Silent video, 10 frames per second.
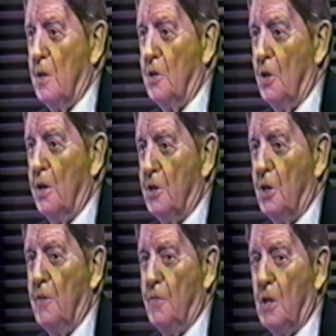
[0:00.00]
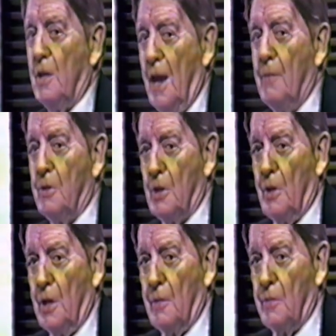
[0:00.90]
and the Joint Chiefs that that was a
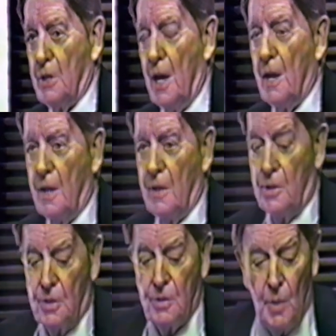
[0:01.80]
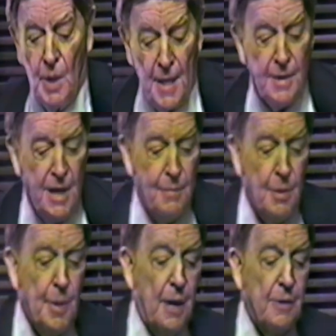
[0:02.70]
thing that was done. And this was the way that came
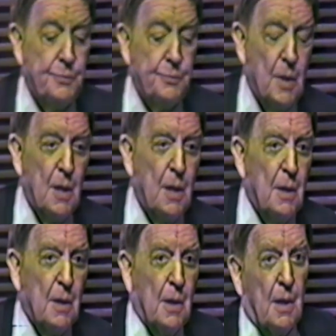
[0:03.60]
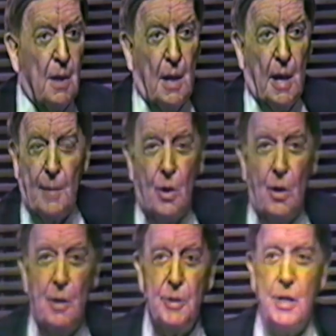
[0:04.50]
about. Admiral
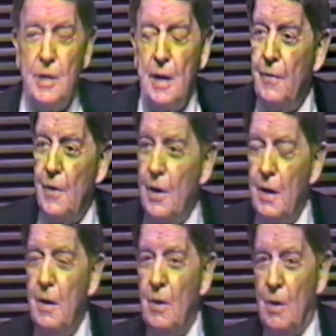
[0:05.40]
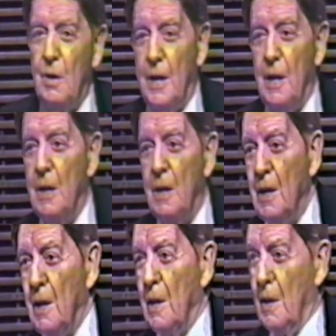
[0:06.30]
Halsey said very early,
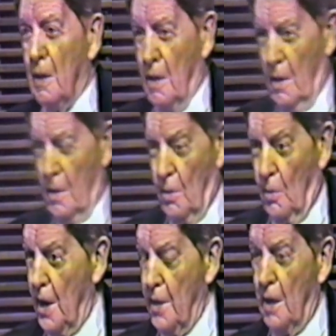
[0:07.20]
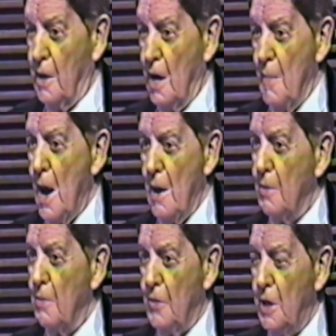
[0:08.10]
the way they'll come out
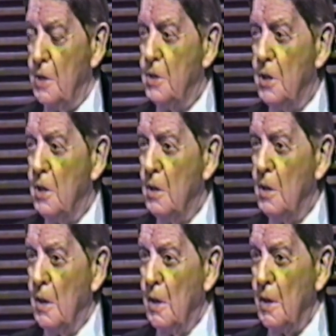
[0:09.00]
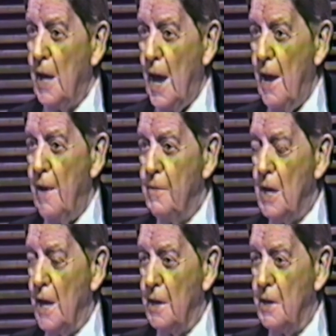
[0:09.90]
of these caves
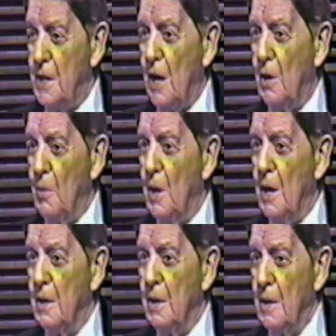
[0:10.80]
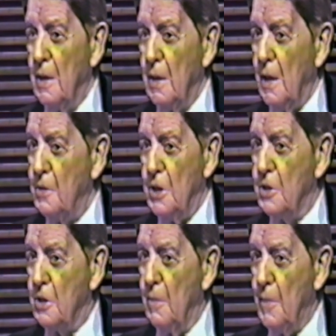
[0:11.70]
like a Tarawa and
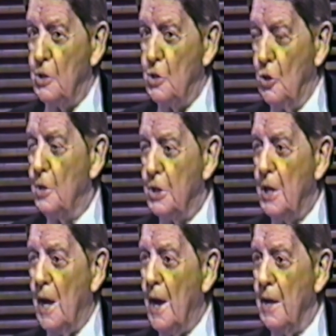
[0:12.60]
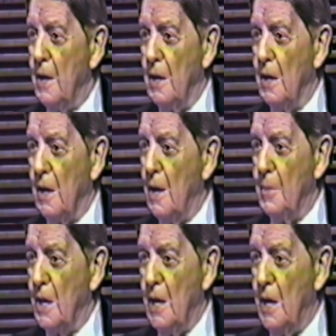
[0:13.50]
just commit suicide in a
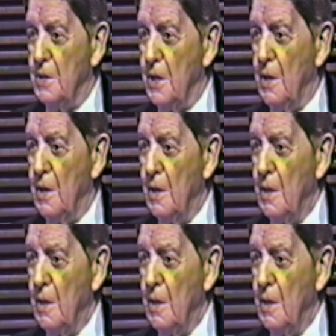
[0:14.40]
kamikaze